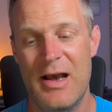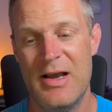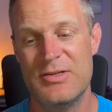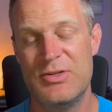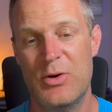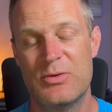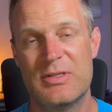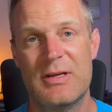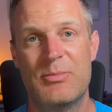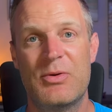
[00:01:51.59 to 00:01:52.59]
I don't
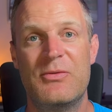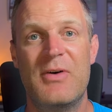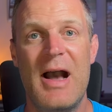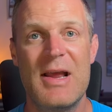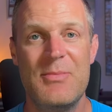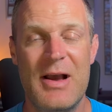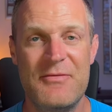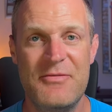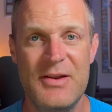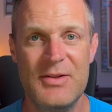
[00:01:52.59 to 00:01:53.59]
provide my
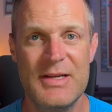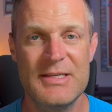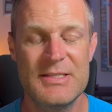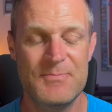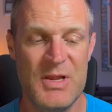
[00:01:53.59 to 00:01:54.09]
feelings,